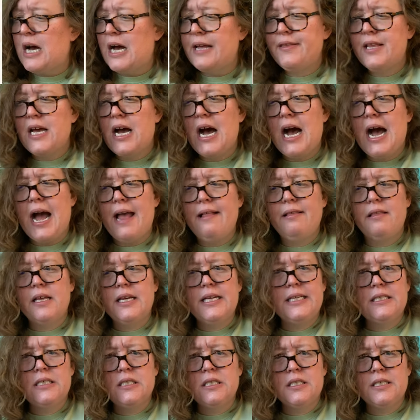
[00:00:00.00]
the
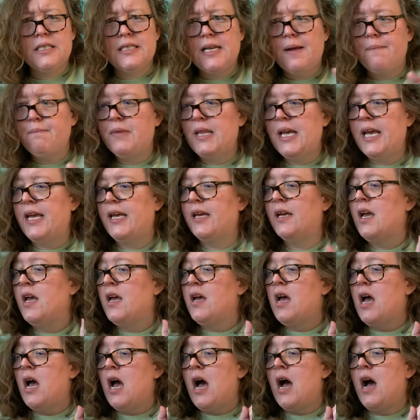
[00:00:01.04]
Highland something.
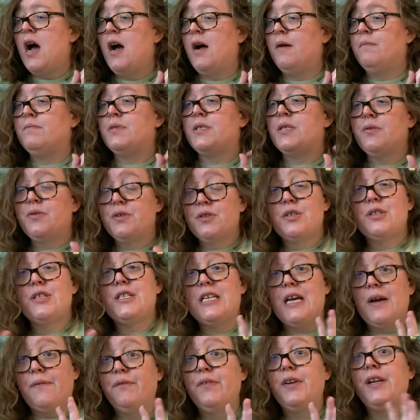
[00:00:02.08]
So there's
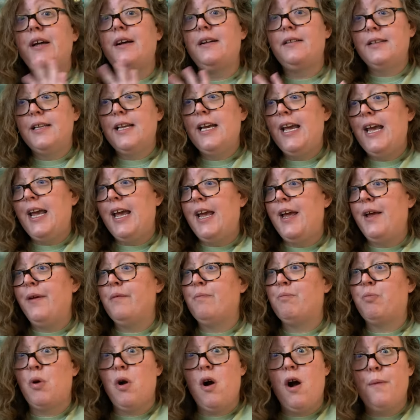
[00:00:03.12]

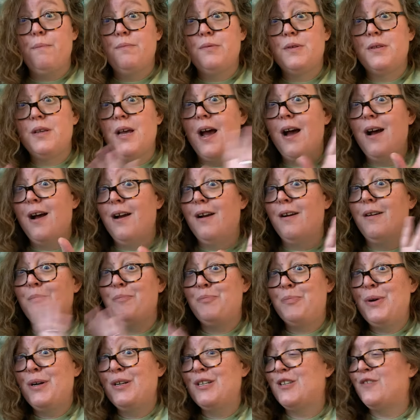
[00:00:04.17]
definitely prompts or
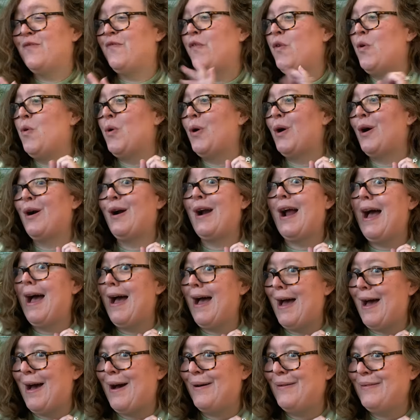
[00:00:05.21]
books for
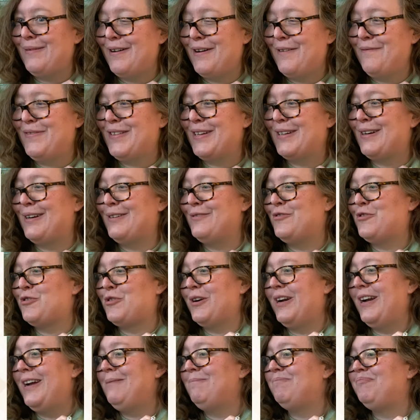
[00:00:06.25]
out of the
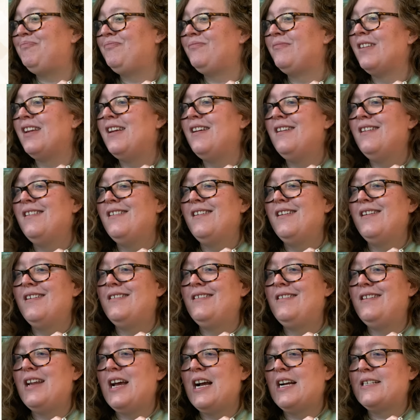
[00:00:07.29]
country.
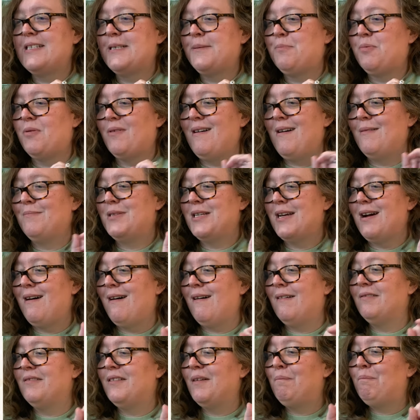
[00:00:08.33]
Next prompt
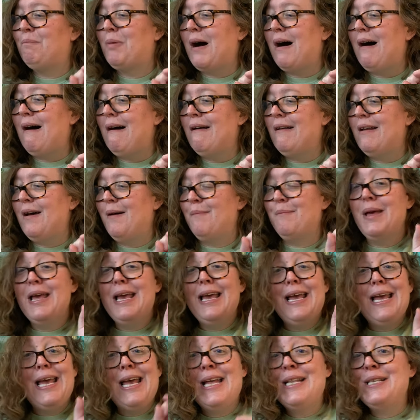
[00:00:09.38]
on the bottom,
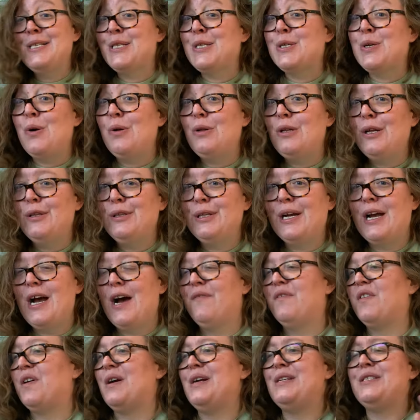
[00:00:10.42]
Hidden Skull on the
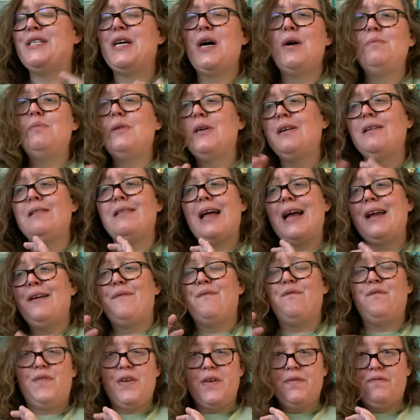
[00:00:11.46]
cover. Until book
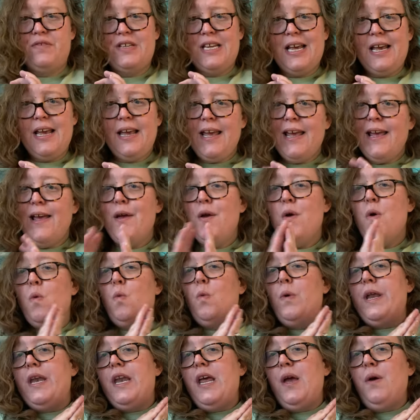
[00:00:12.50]
like 50,
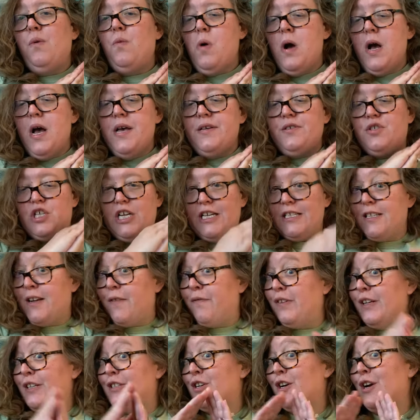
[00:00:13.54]
when it was Jessica
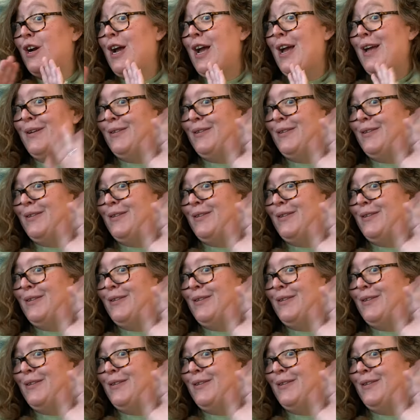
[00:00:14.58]
Fletcher